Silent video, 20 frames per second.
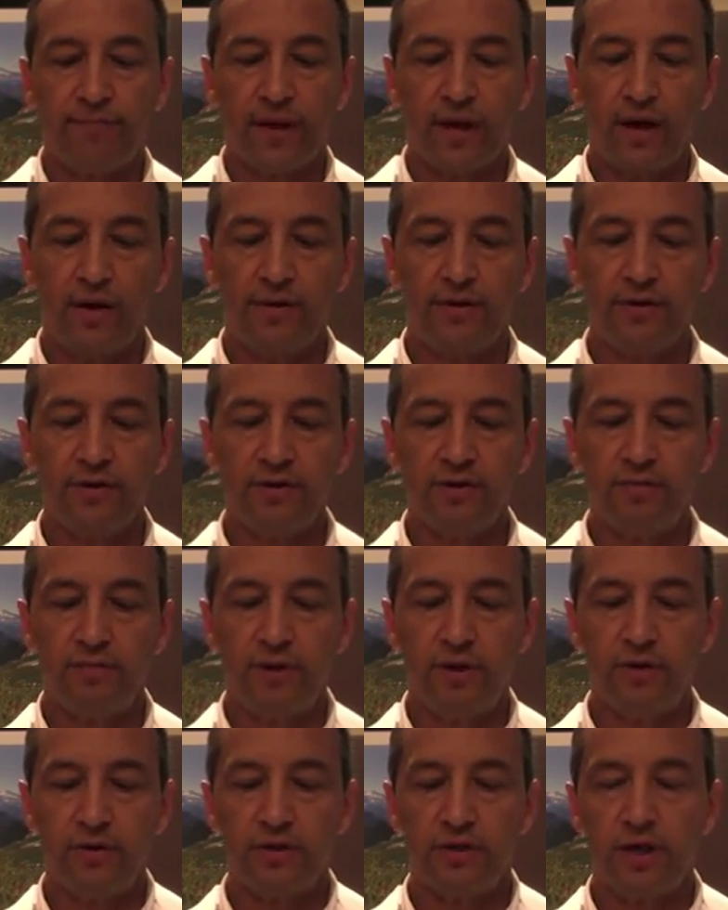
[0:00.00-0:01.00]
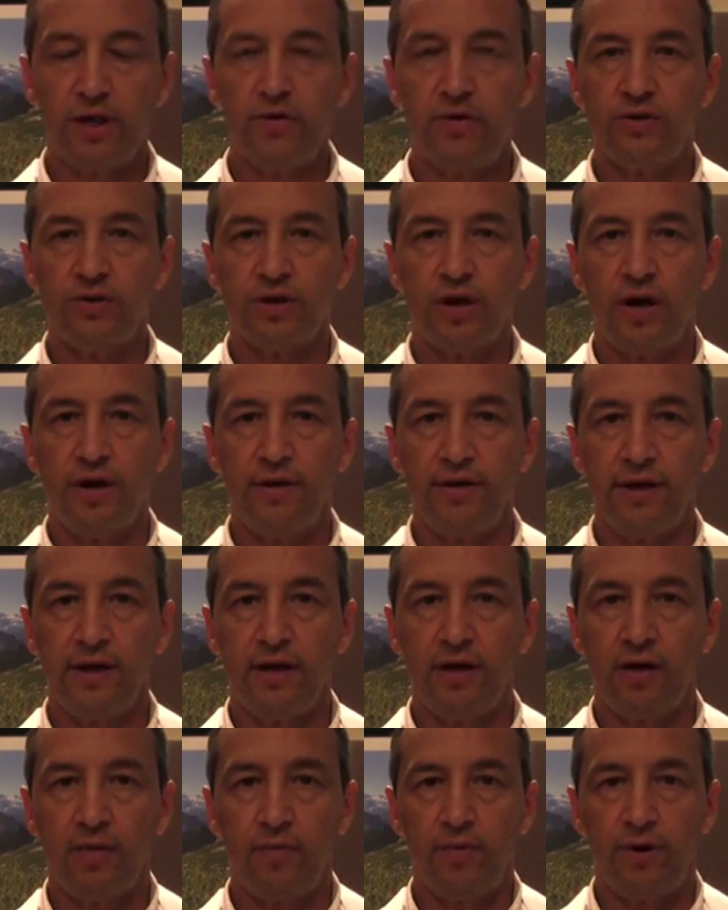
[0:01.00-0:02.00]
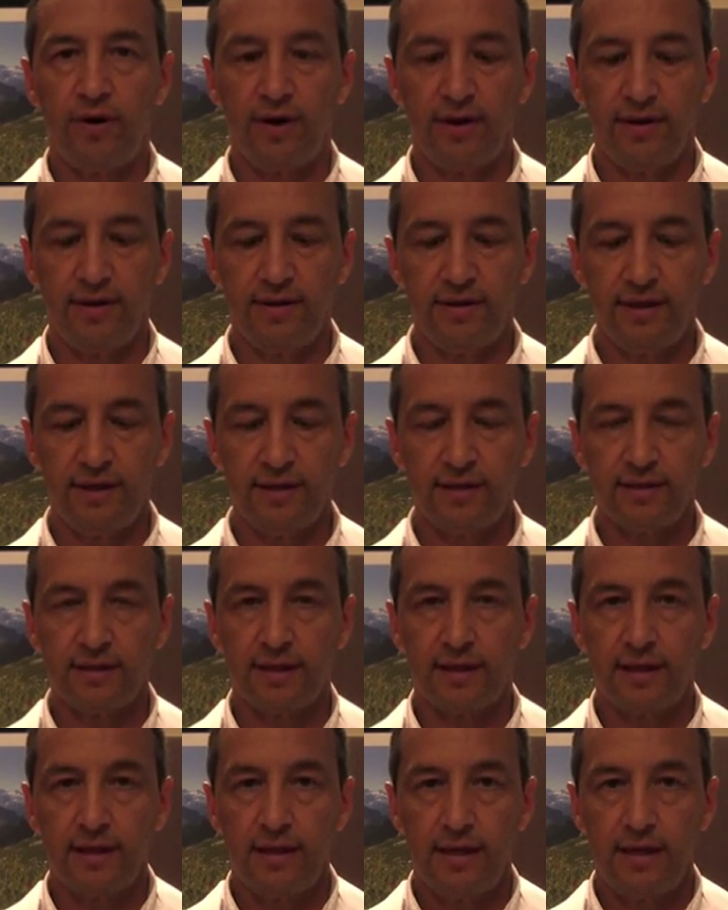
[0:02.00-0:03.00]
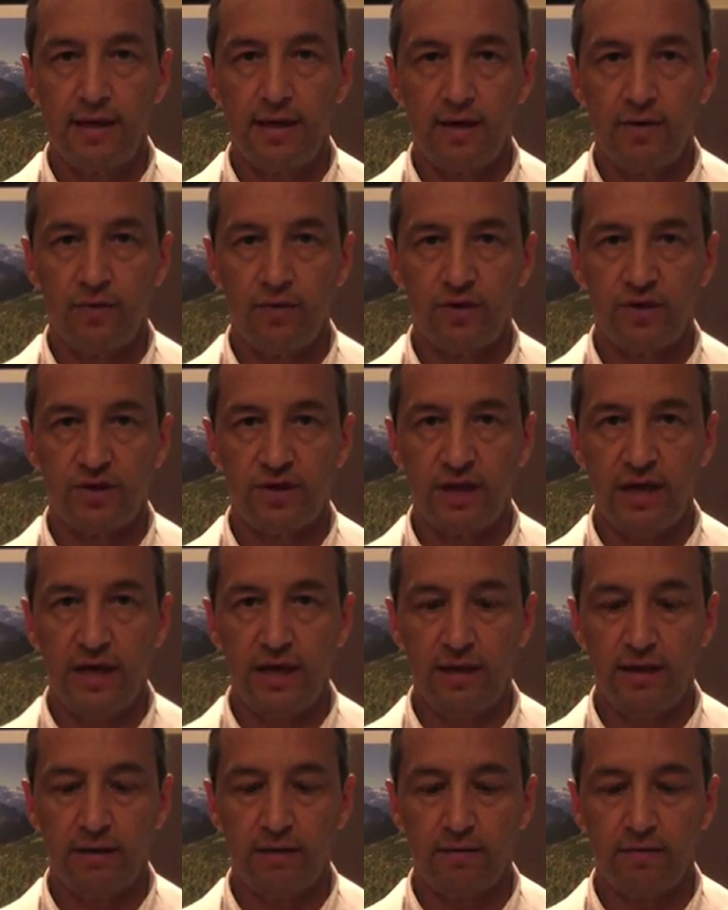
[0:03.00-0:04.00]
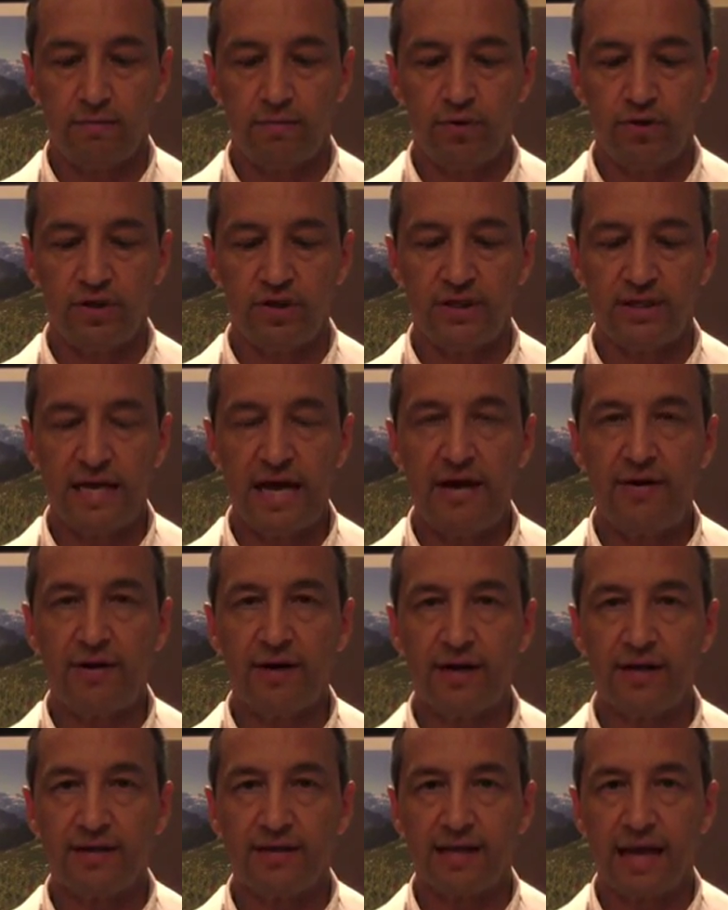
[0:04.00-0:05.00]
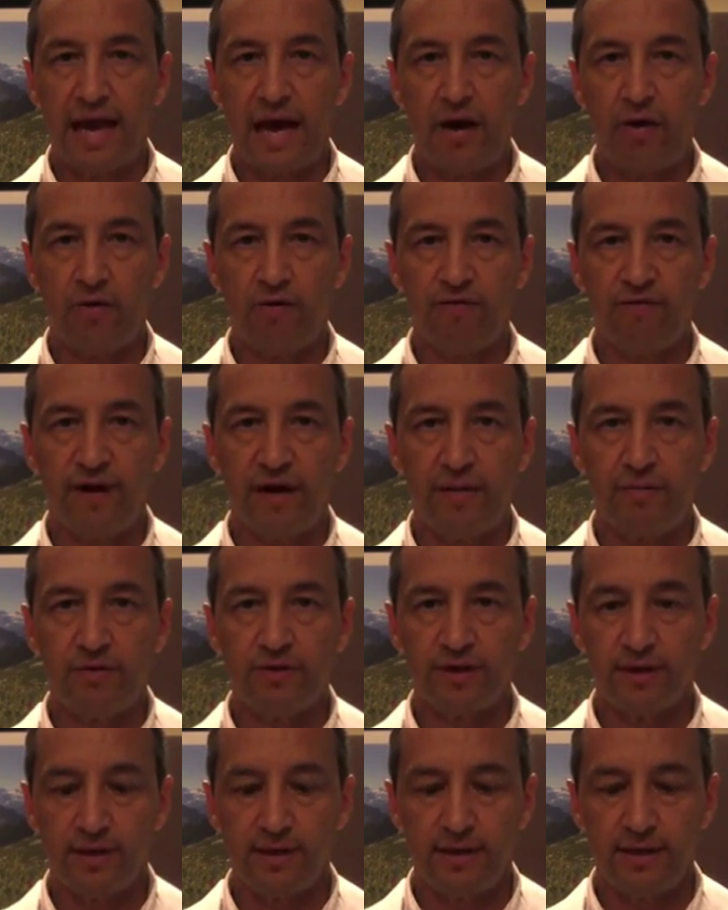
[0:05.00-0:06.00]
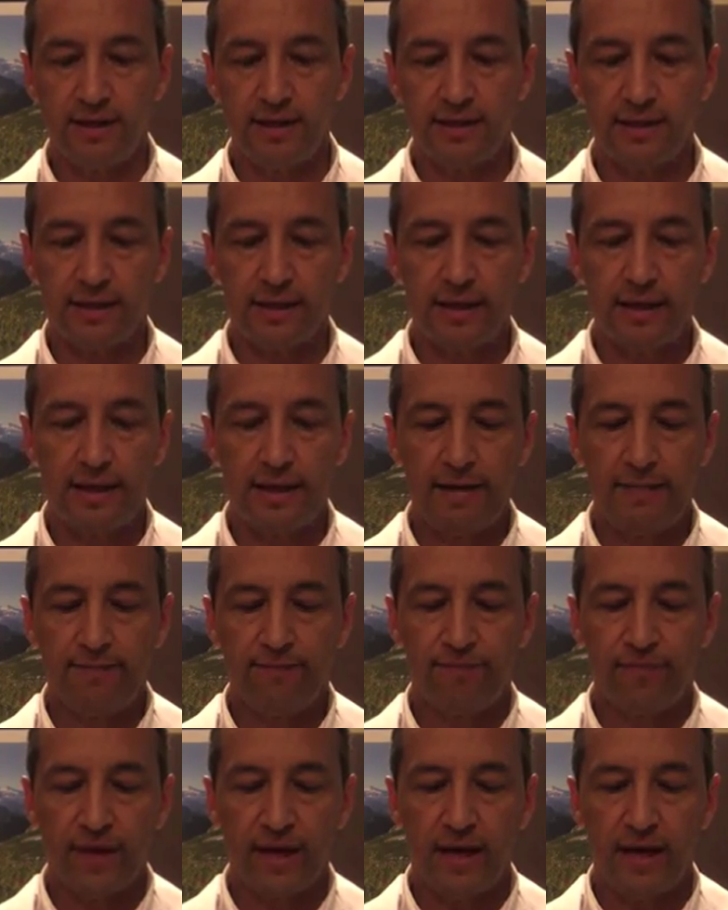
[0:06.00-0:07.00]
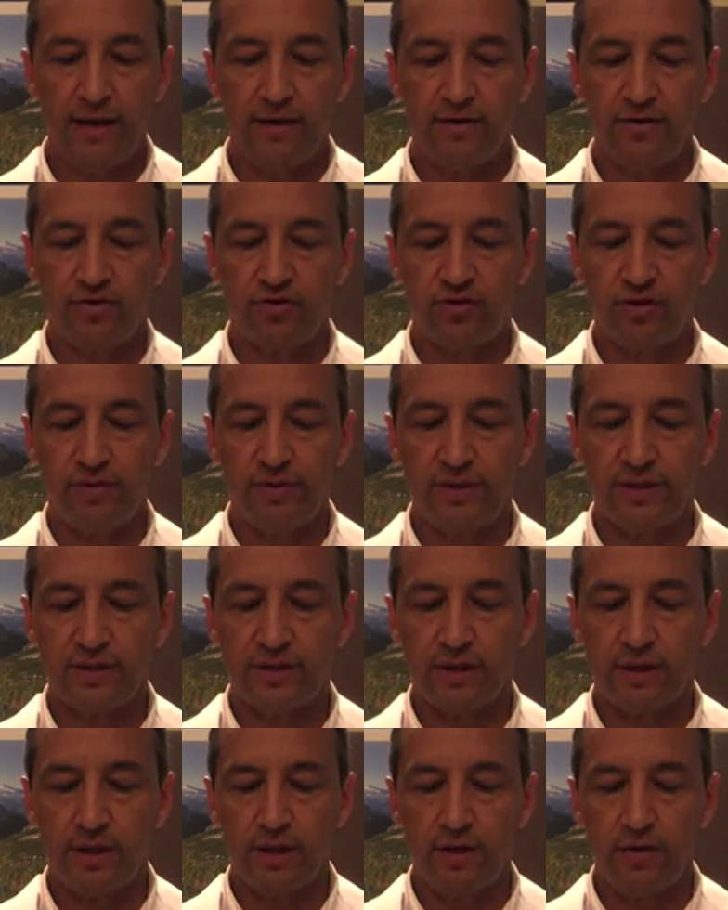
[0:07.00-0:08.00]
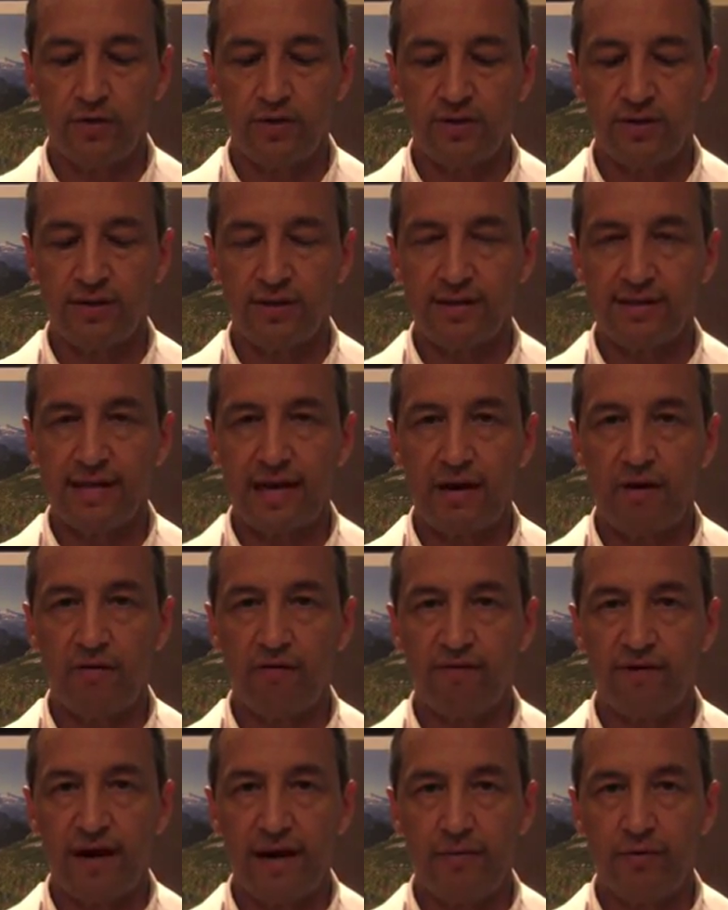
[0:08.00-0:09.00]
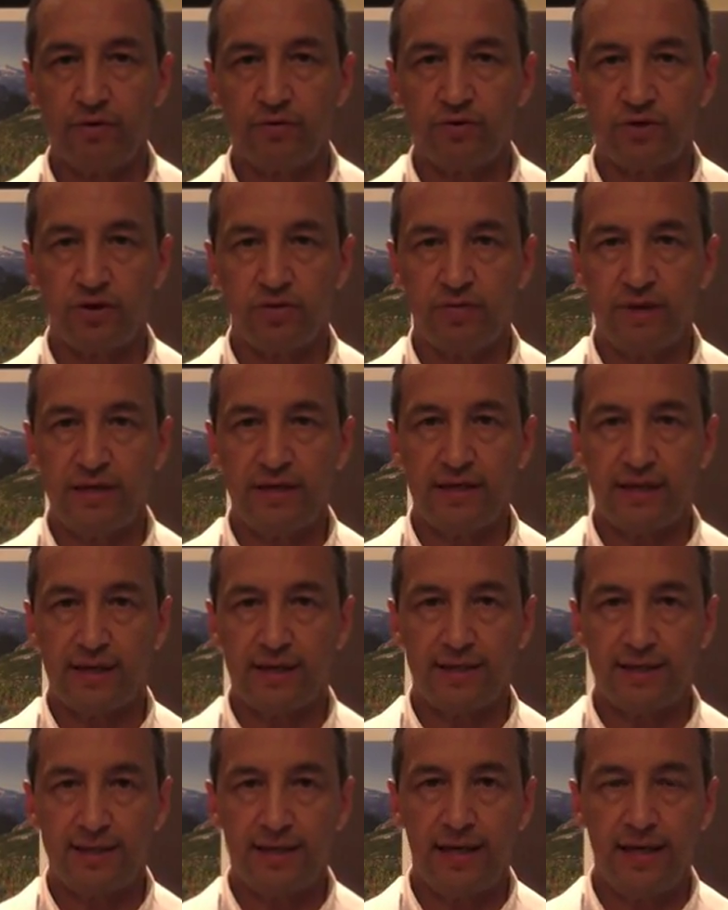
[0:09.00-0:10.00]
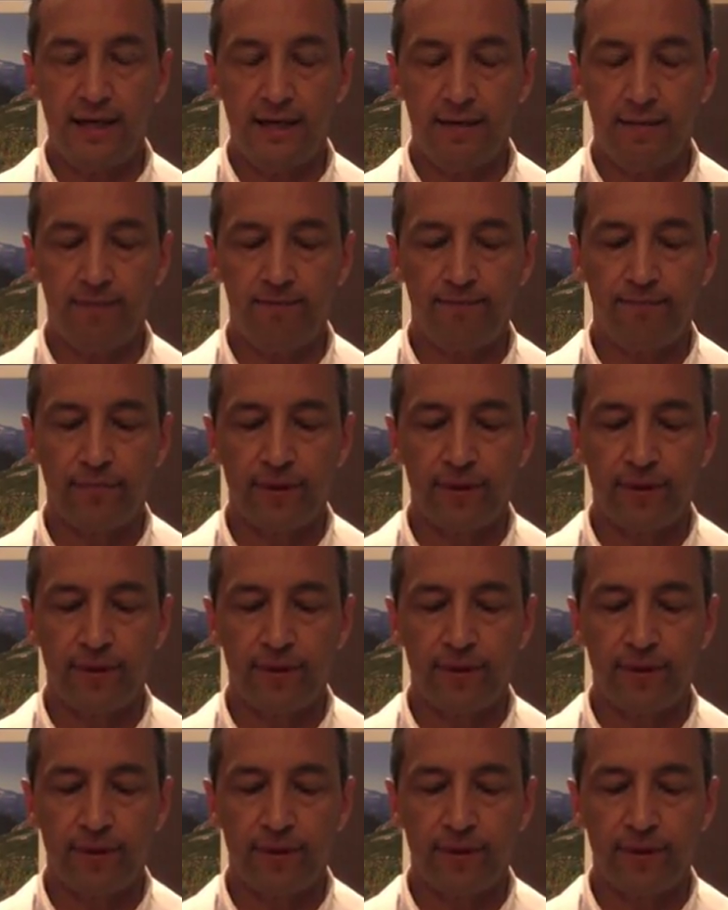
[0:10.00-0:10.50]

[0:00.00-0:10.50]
Those impose loads on the inner part of the disc, which then pushes out against the outer fibers of the disc and distributes the loads to these outer fibers, which are meant to contain it.